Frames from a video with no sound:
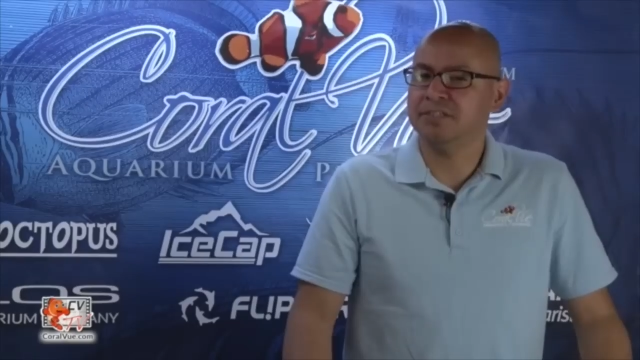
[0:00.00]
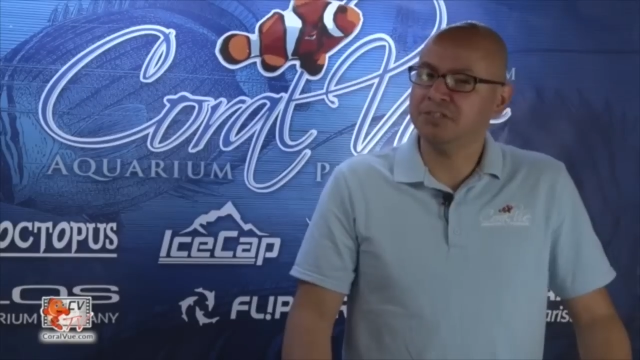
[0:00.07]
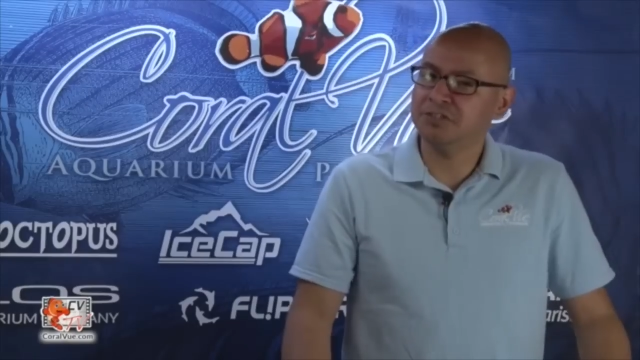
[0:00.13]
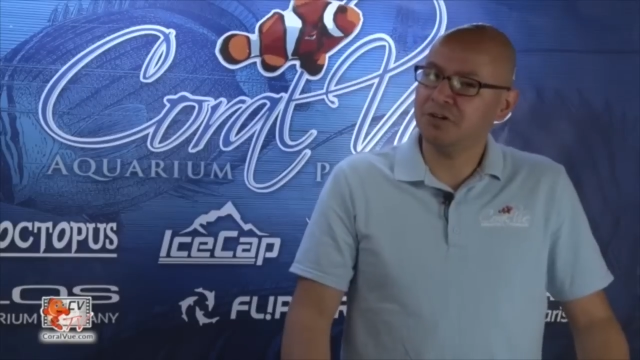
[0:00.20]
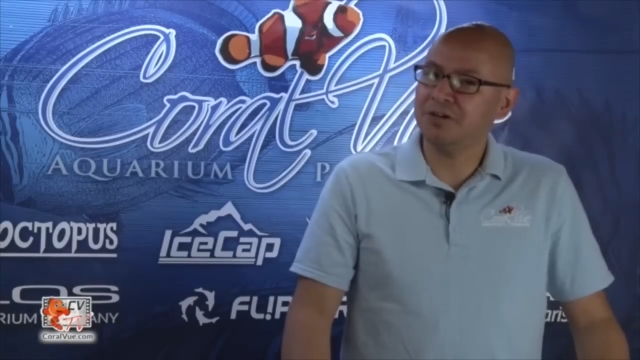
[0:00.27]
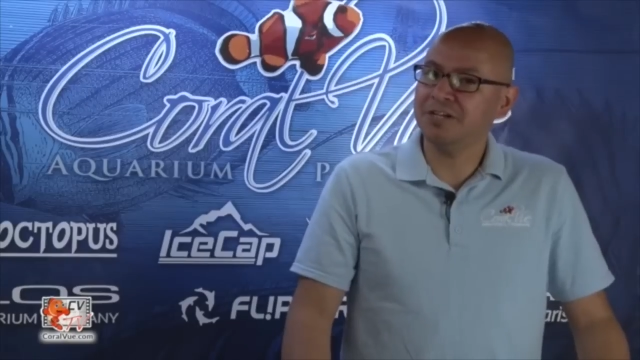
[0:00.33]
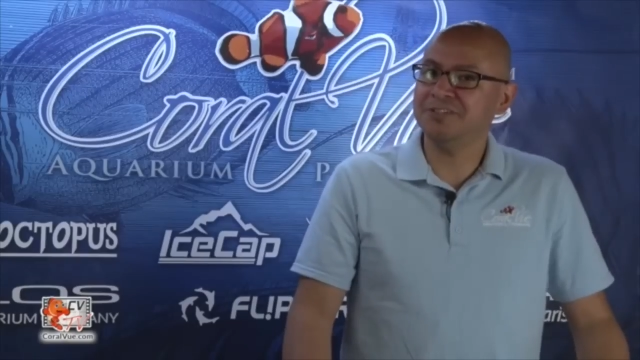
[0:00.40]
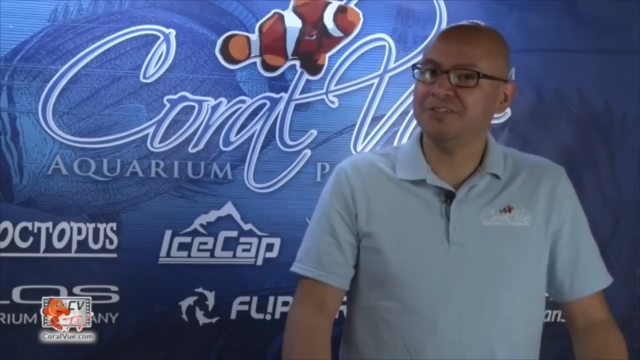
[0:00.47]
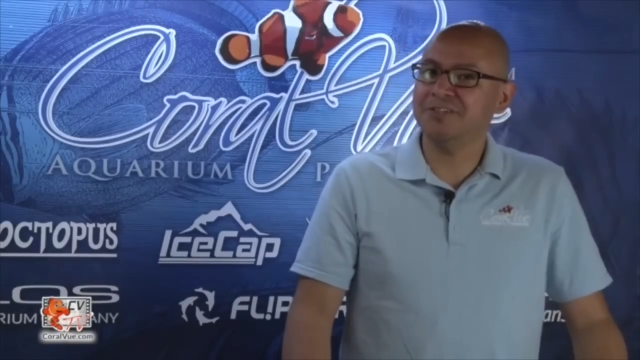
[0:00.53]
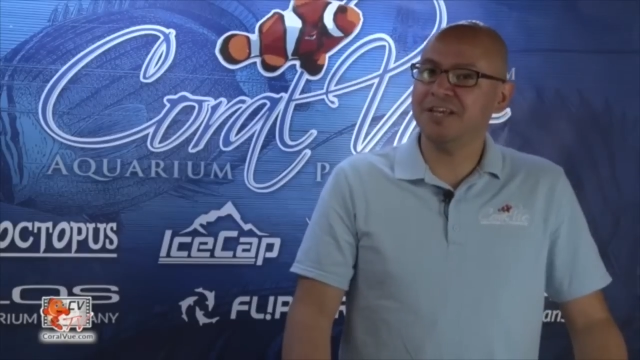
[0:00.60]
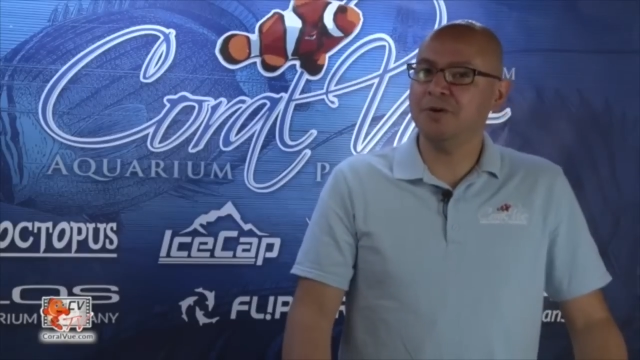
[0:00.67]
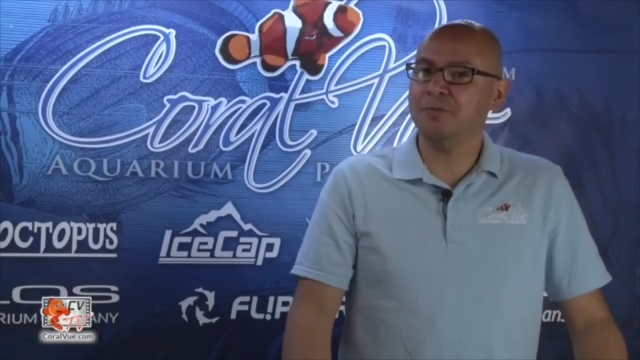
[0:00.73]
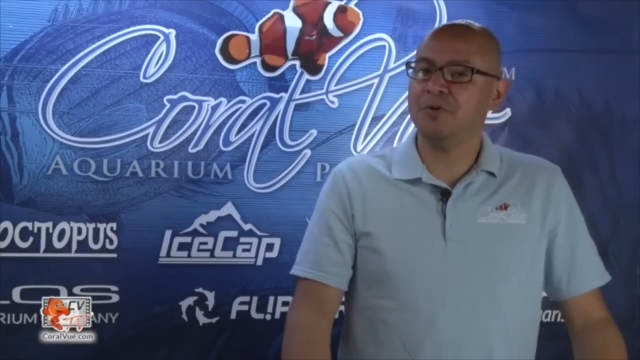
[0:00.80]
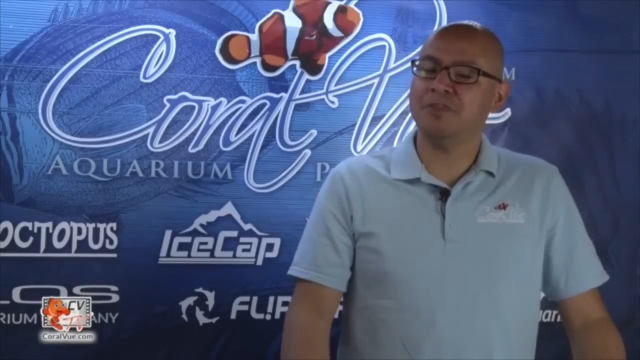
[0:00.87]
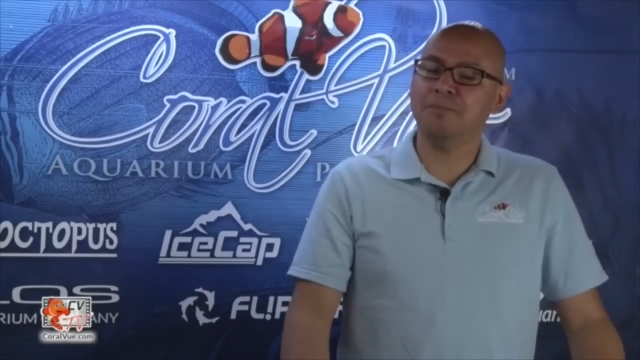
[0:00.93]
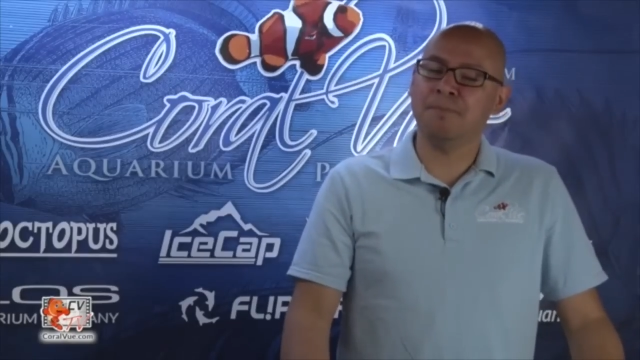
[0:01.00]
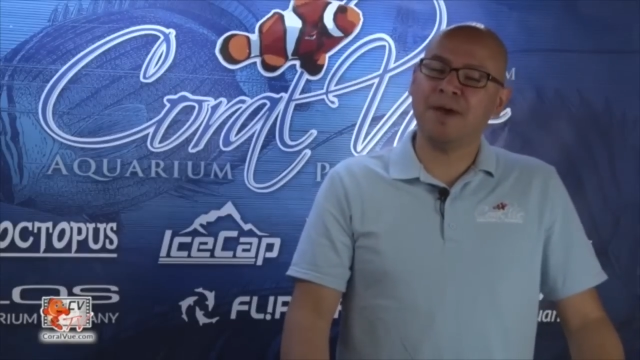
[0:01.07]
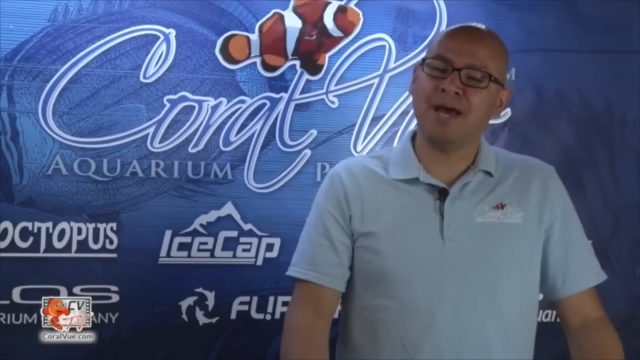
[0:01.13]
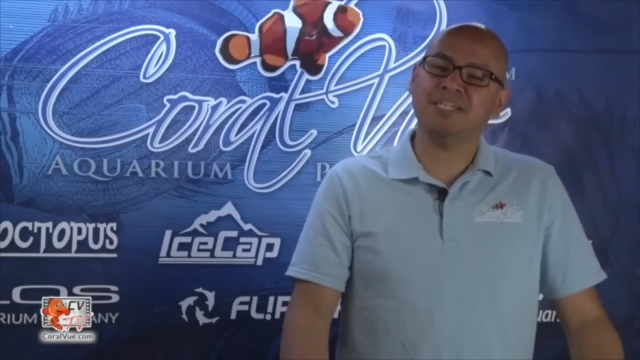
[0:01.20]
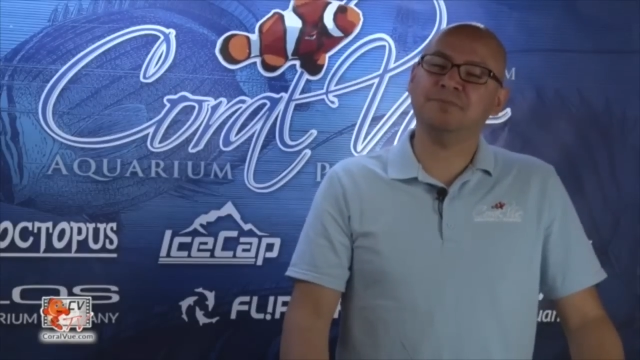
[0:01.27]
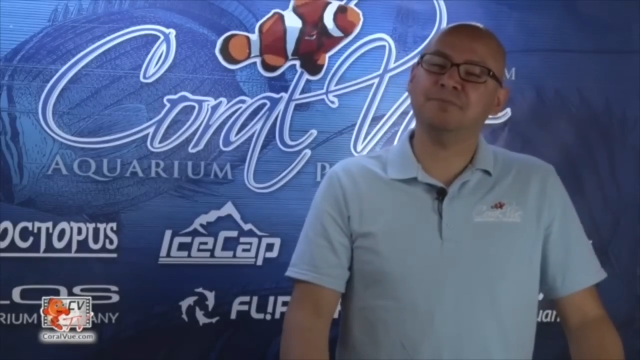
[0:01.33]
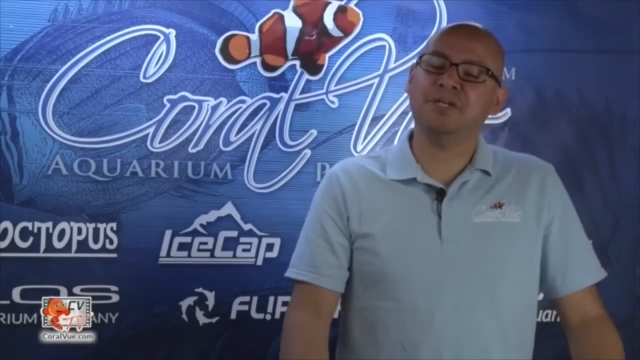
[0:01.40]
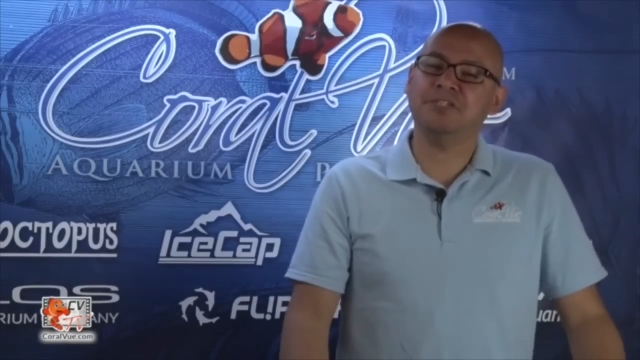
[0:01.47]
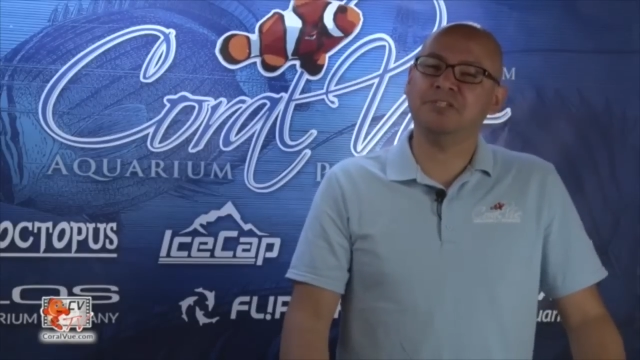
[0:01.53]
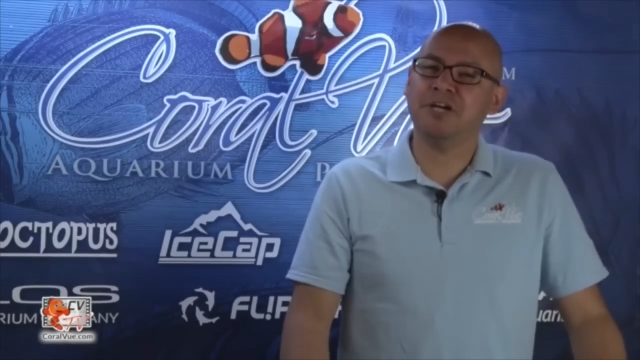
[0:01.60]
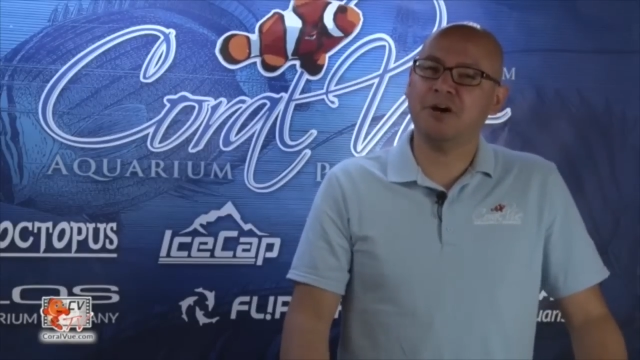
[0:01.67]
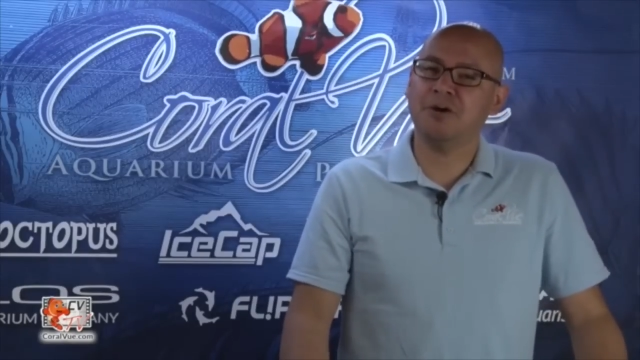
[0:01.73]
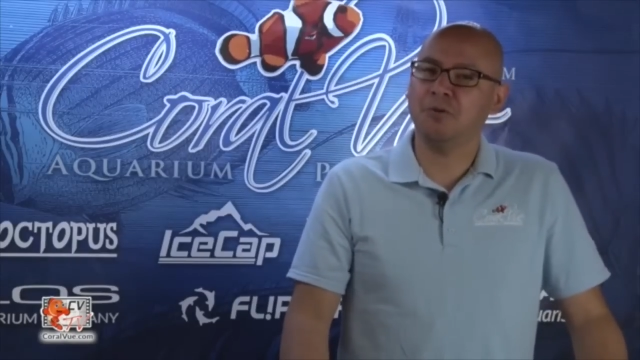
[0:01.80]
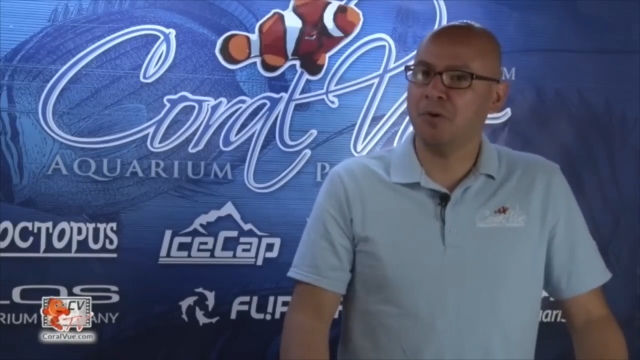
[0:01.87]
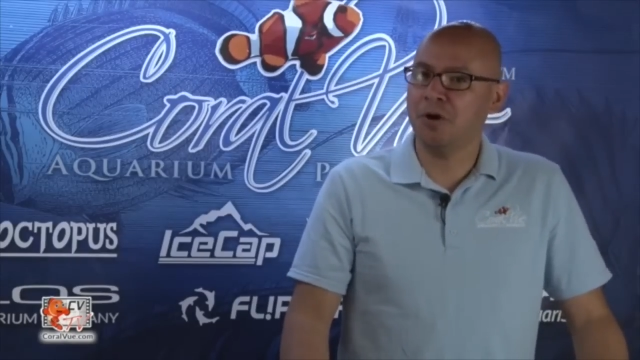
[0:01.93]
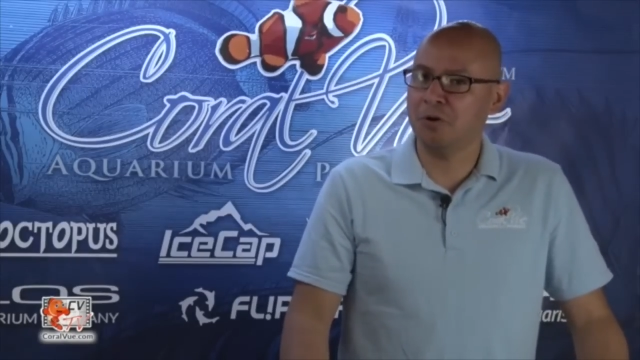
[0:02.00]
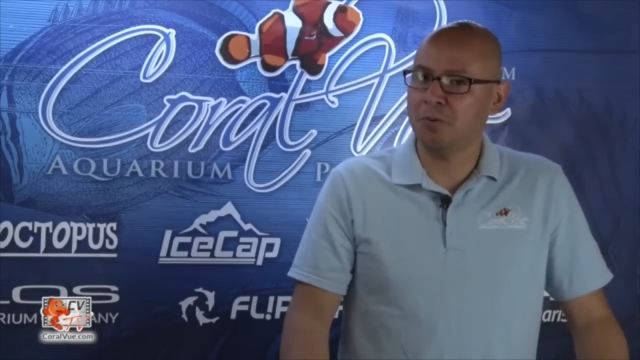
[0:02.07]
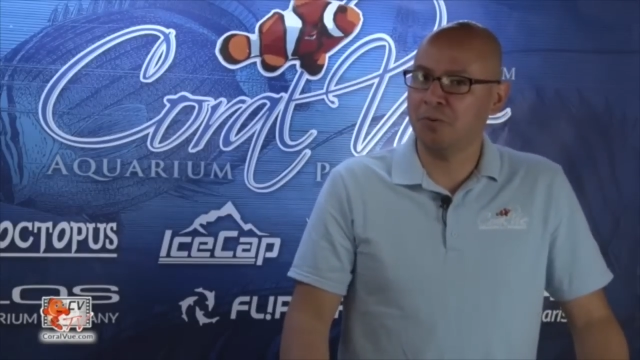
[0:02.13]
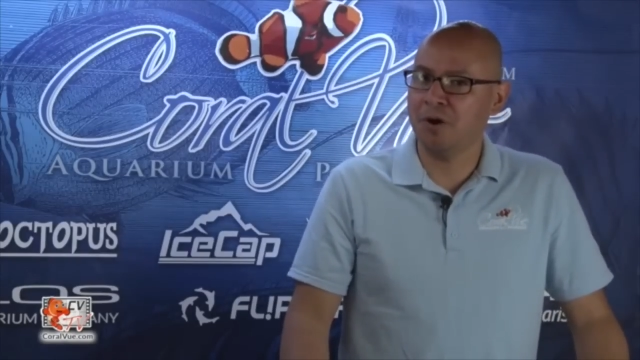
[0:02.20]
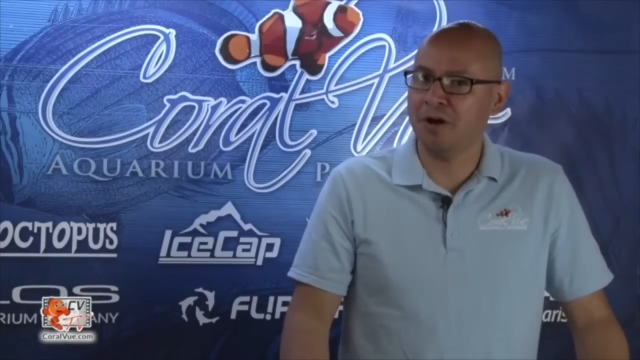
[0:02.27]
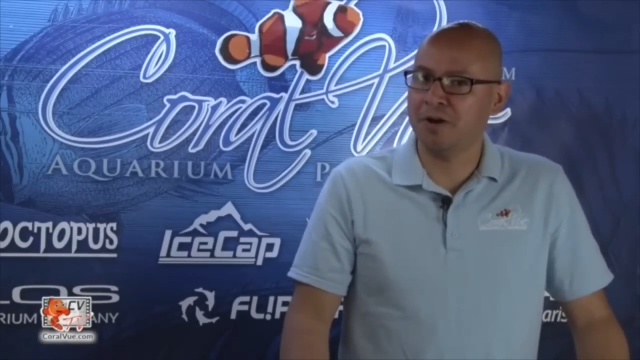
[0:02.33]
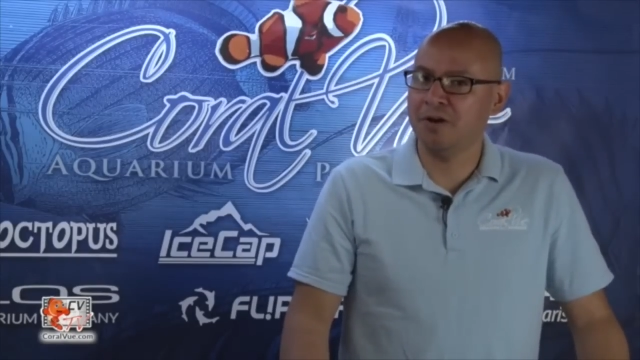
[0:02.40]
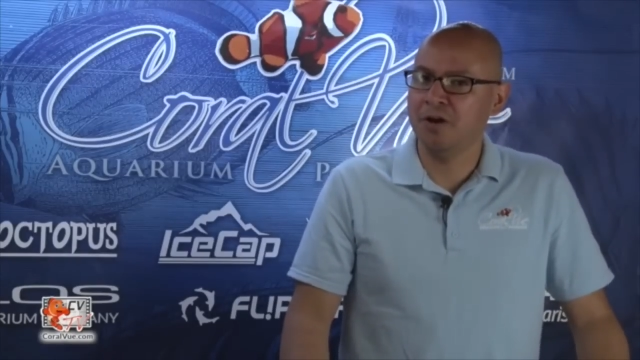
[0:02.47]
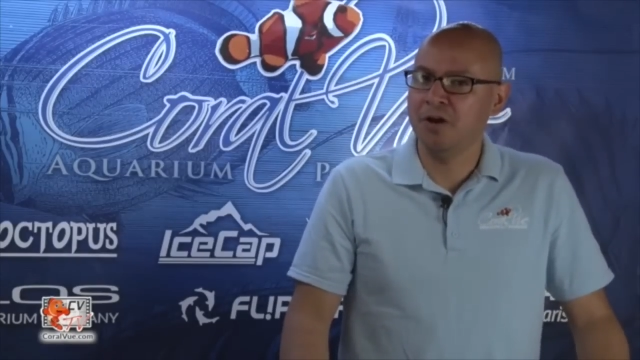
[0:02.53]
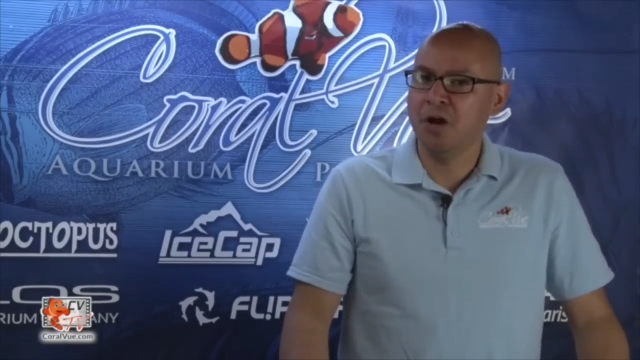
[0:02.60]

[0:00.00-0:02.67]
starting today with the Maxspect Gyre 101,